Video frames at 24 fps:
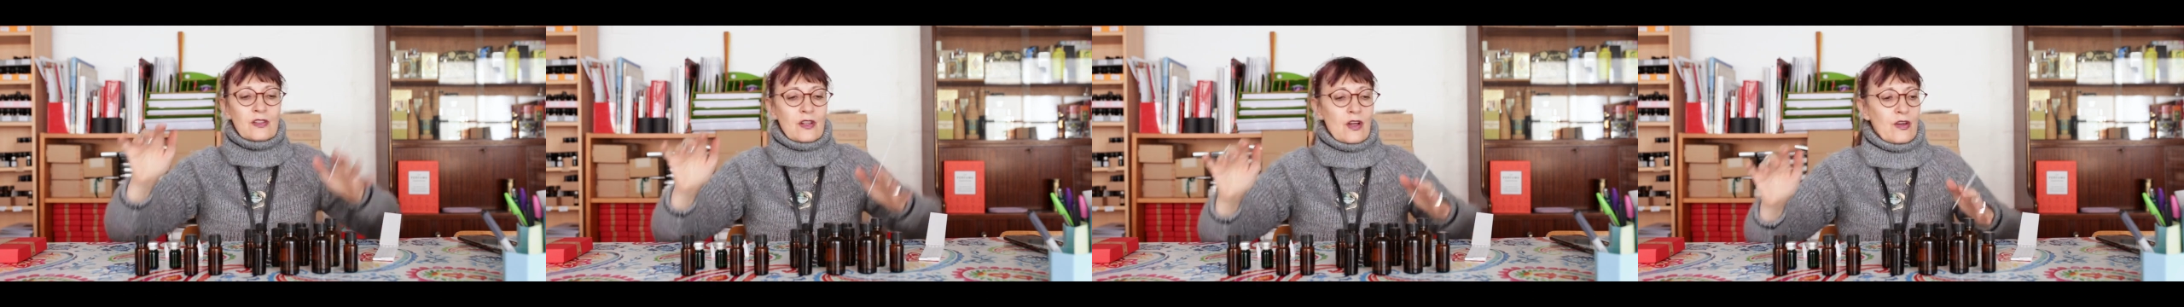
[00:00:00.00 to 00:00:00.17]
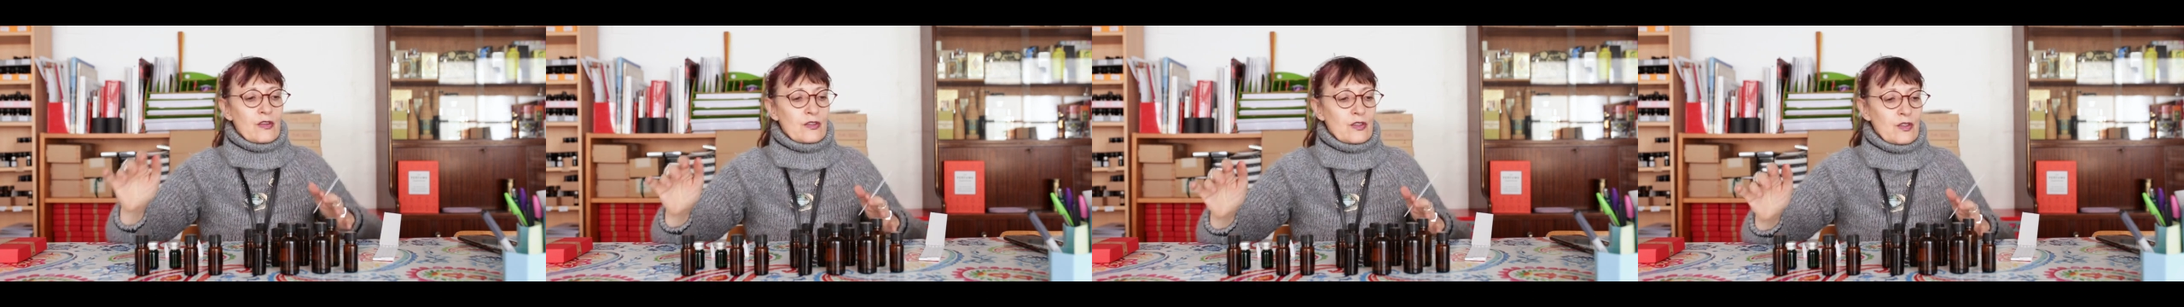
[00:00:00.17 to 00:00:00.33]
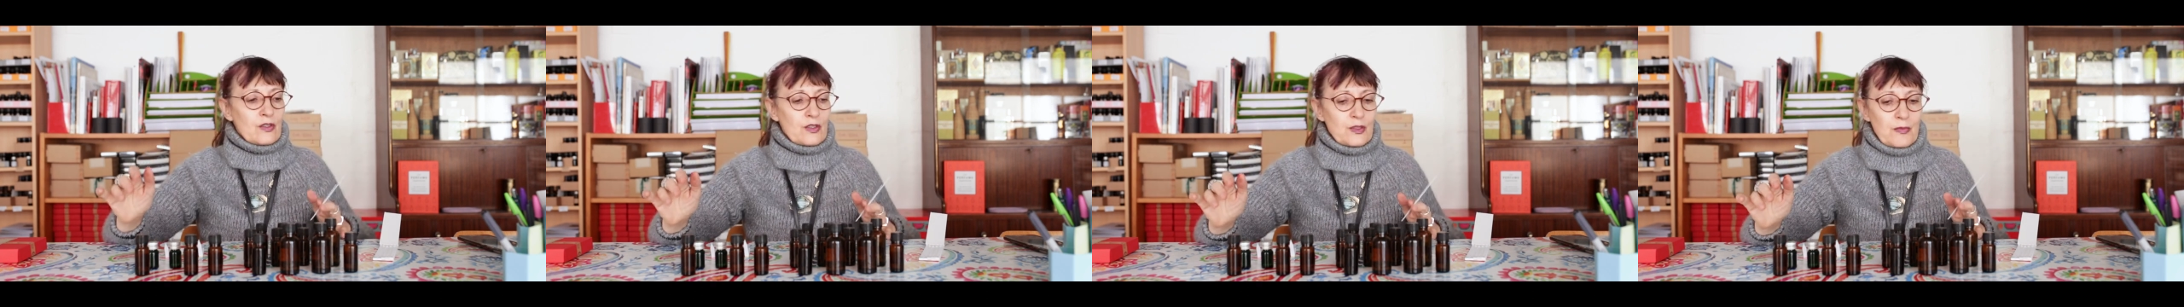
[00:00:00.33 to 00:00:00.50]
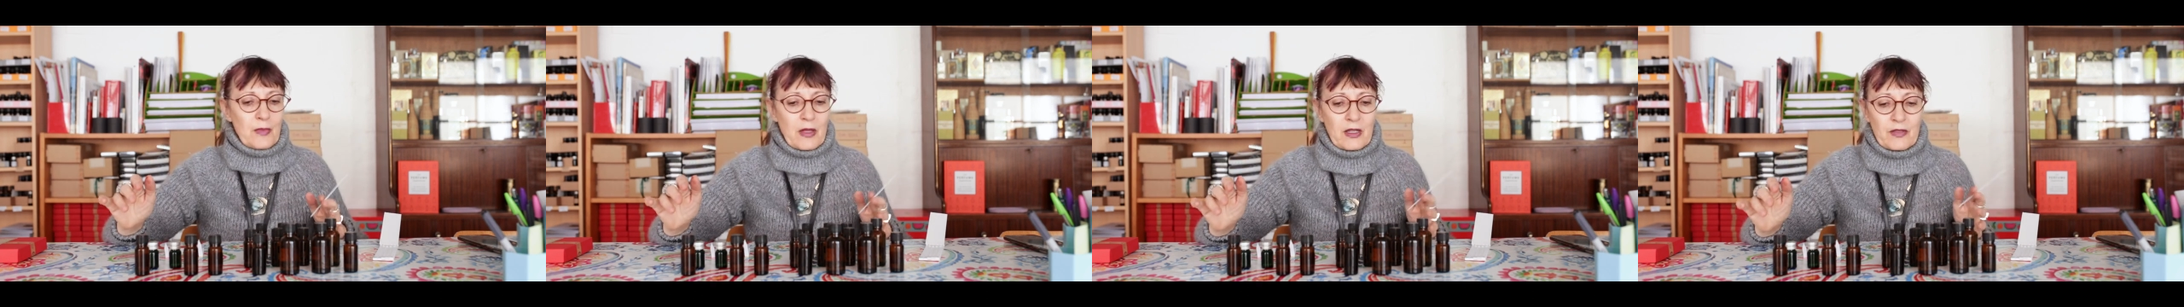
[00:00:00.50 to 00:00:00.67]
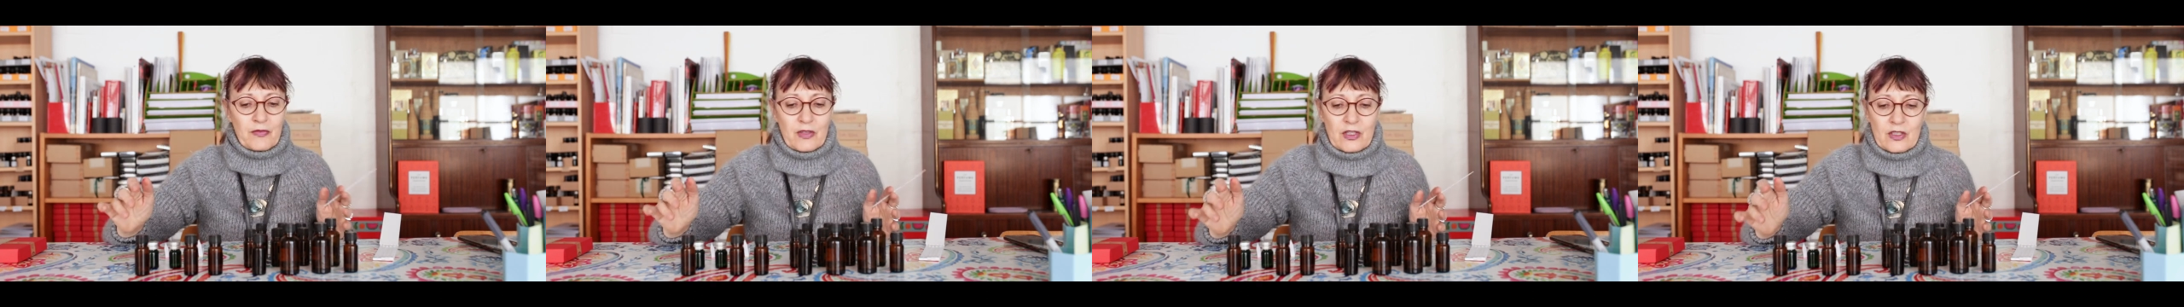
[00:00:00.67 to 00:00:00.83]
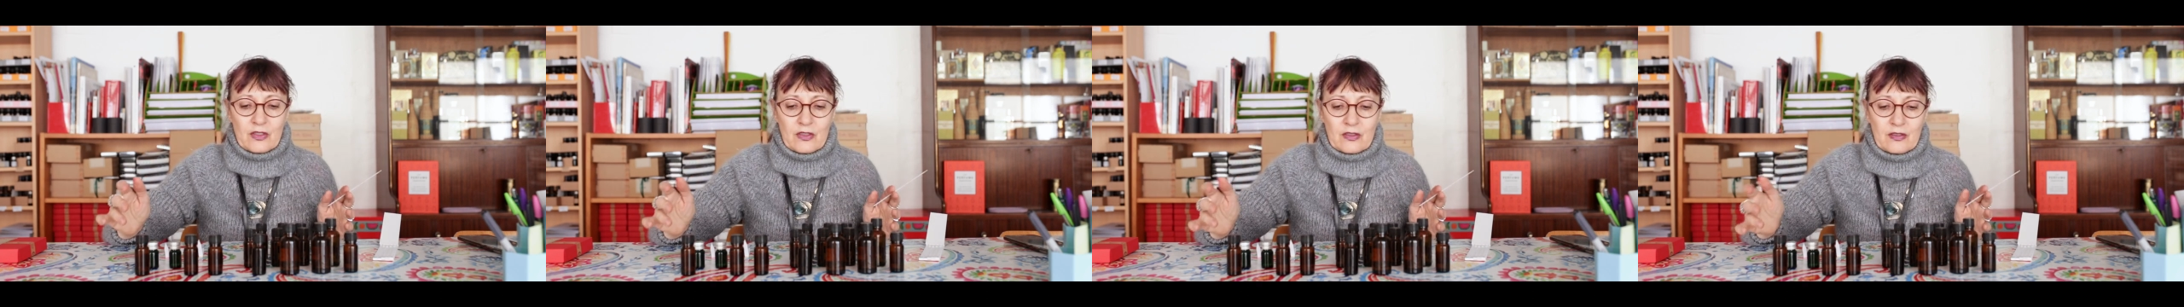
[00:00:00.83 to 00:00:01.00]
can't do
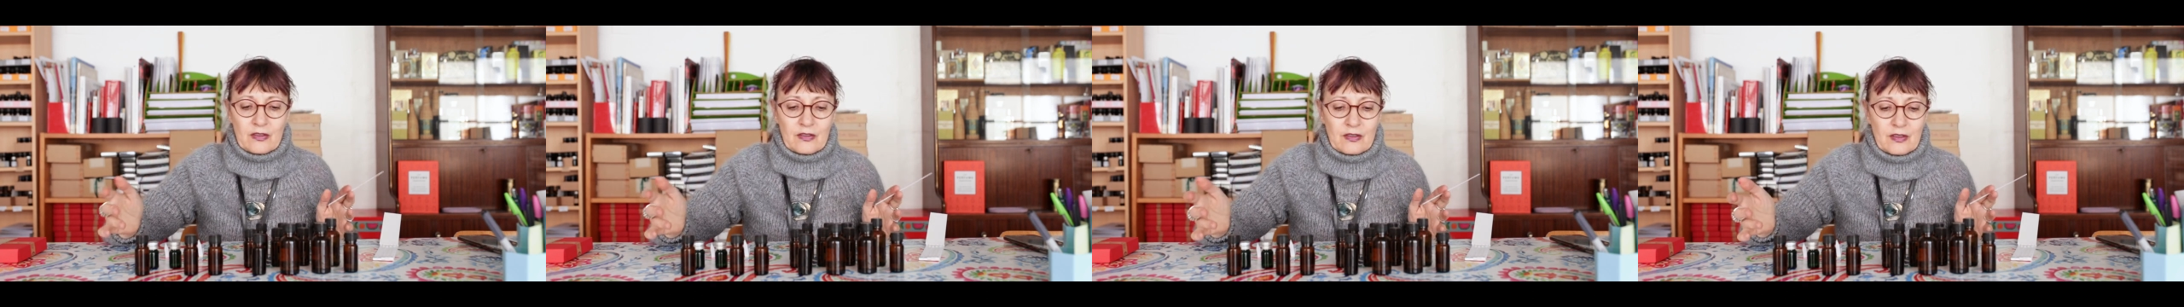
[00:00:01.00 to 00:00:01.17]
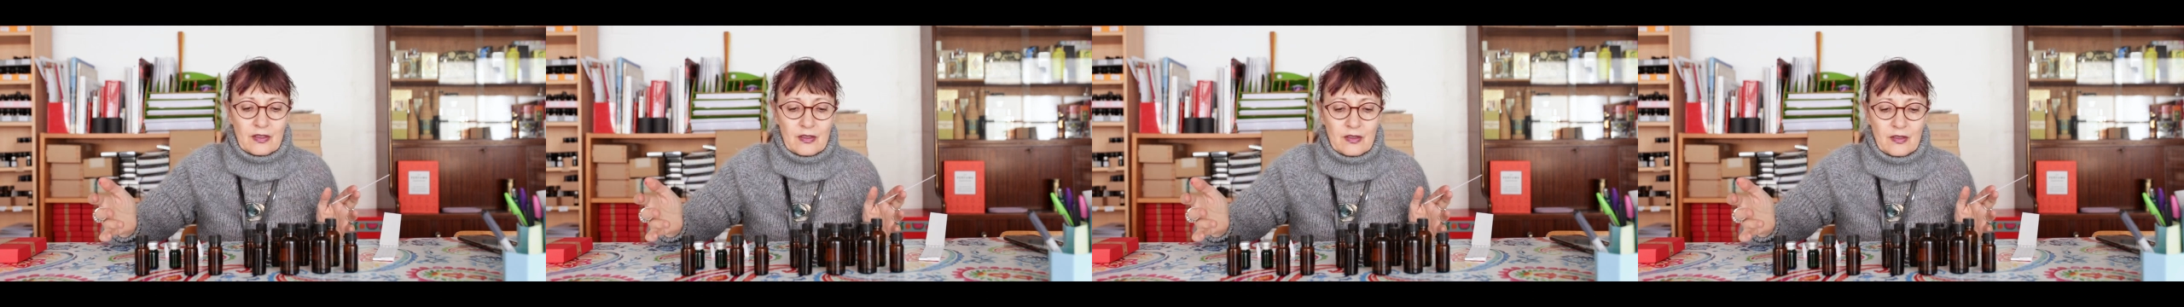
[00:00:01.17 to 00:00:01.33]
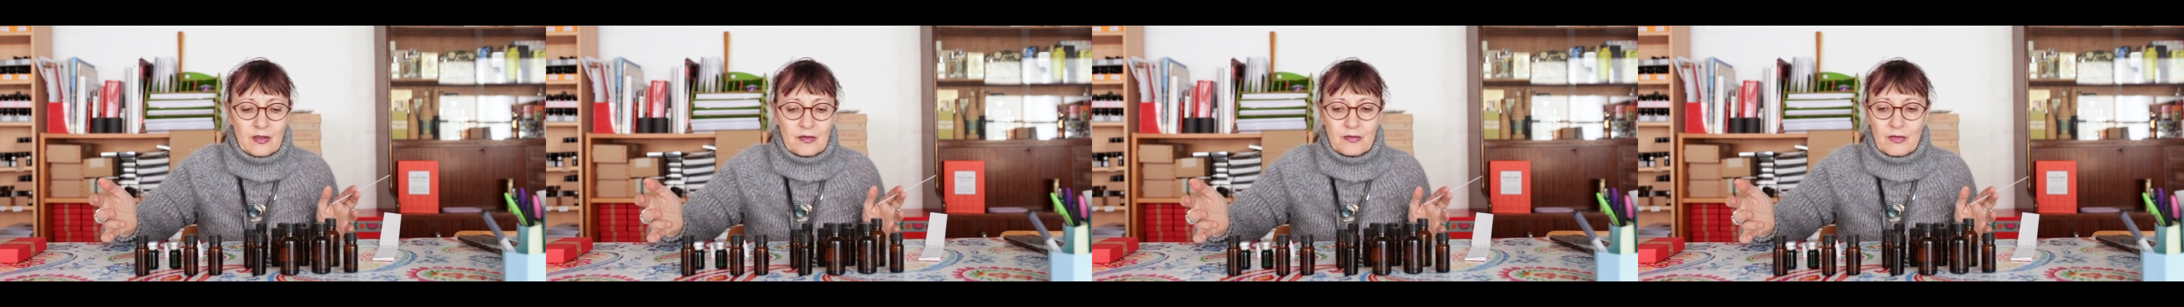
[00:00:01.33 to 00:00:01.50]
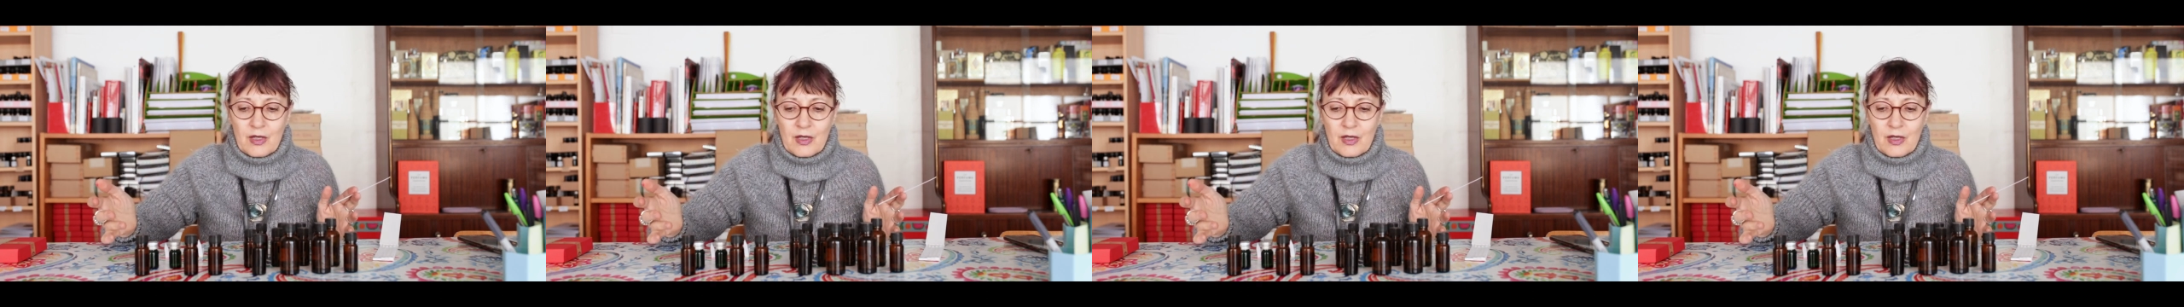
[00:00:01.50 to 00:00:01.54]
smell-o-vision. Yeah.